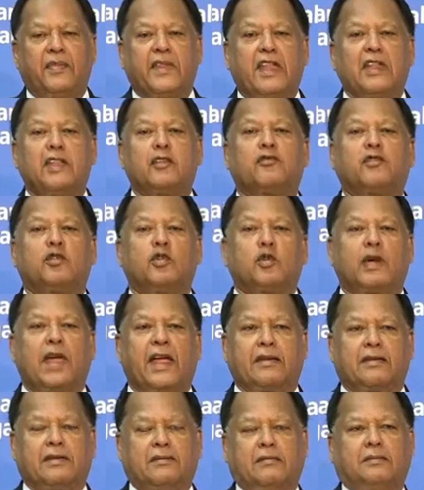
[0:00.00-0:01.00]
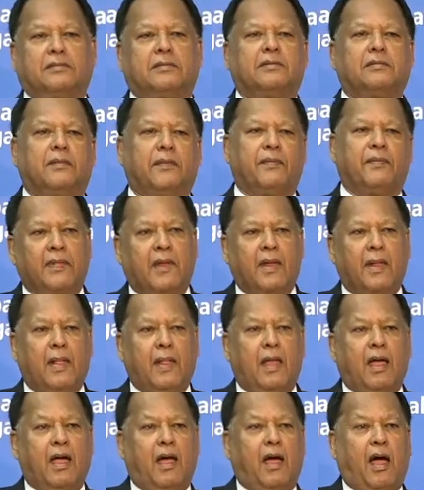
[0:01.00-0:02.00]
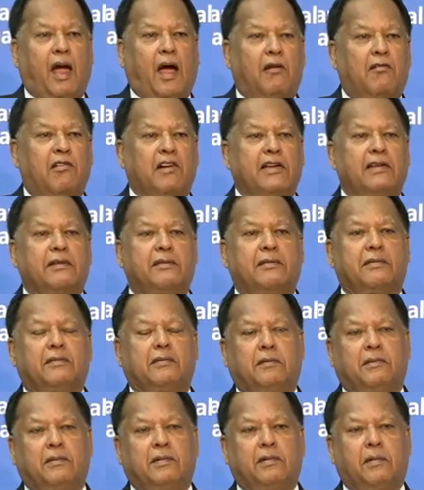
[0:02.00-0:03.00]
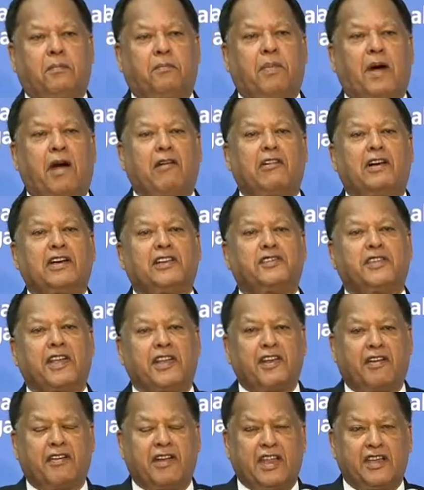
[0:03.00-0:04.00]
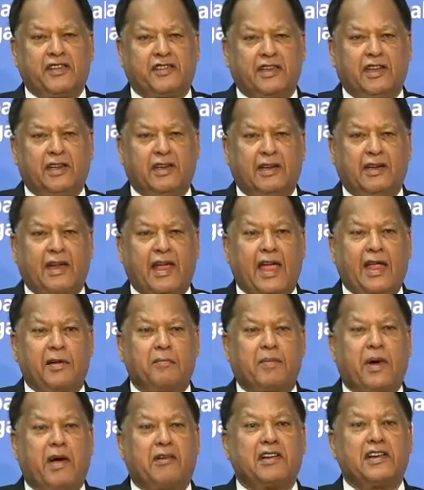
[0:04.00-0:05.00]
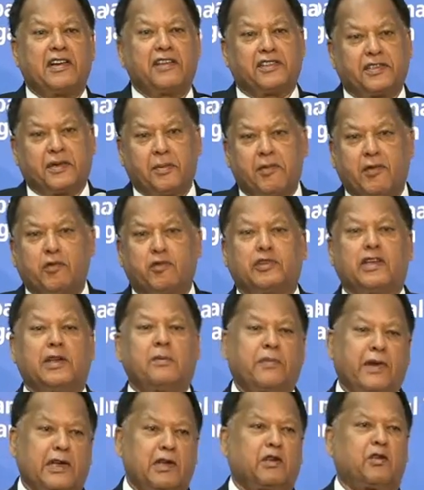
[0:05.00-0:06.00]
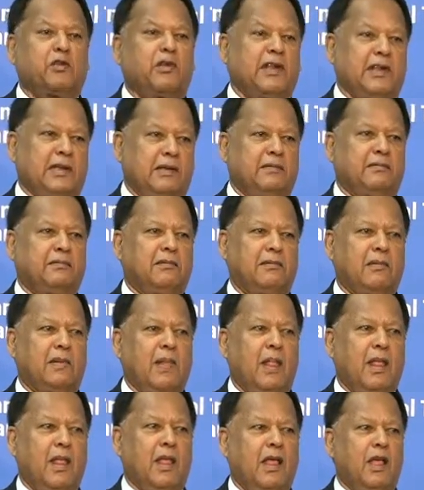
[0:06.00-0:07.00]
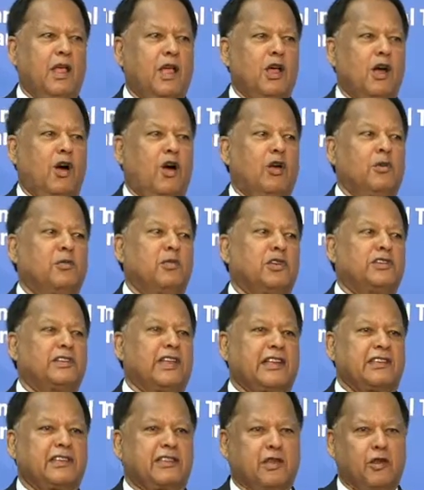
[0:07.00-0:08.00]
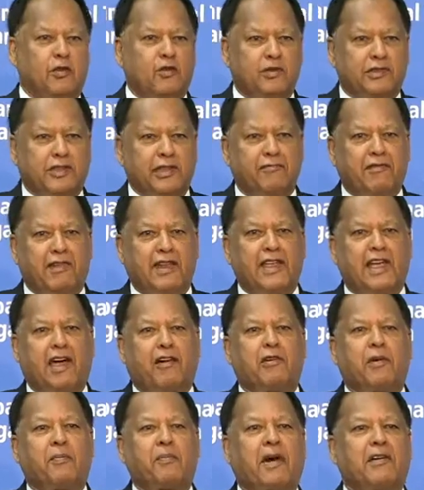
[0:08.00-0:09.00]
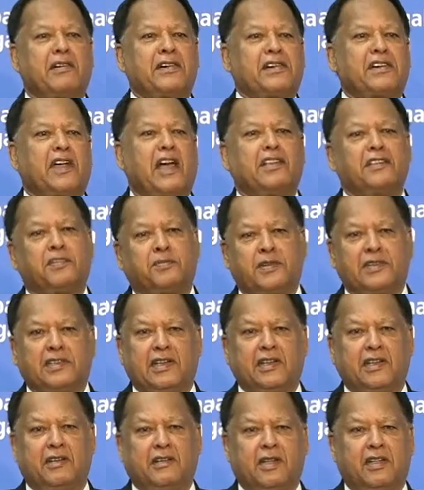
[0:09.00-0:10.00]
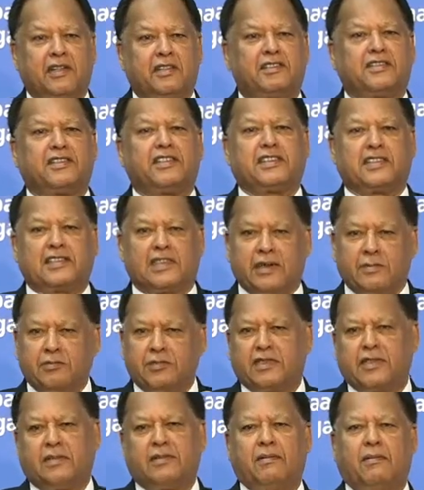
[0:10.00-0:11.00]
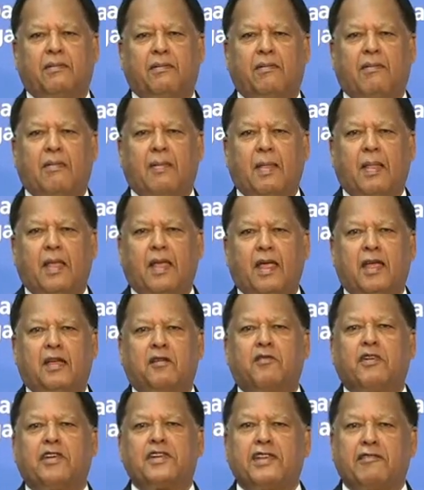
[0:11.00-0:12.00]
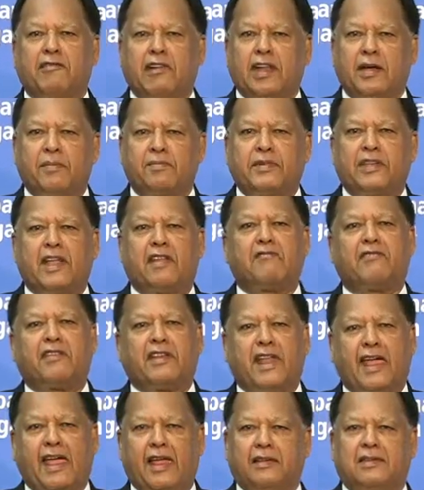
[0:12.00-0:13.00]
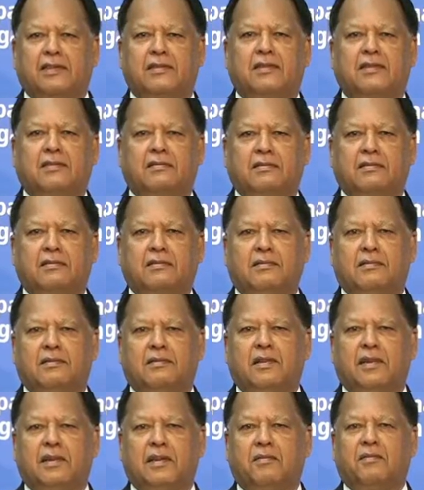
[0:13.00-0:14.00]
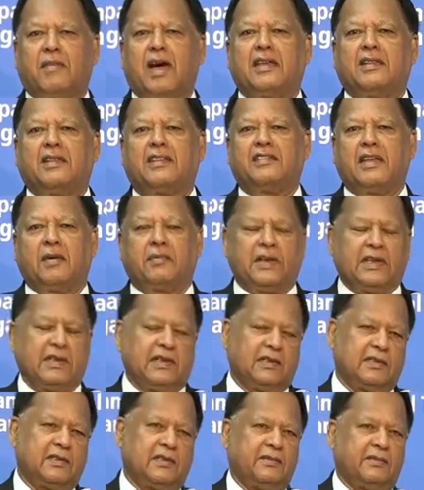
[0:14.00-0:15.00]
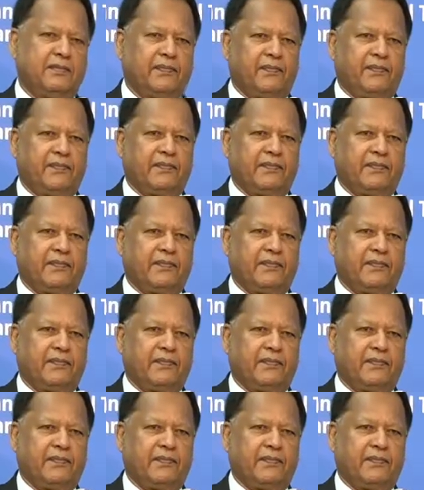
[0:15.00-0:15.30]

Then if you look at our power generation and power distribution particularly. Almost exclusively our power transmission systems were developed and financed by the Japanese.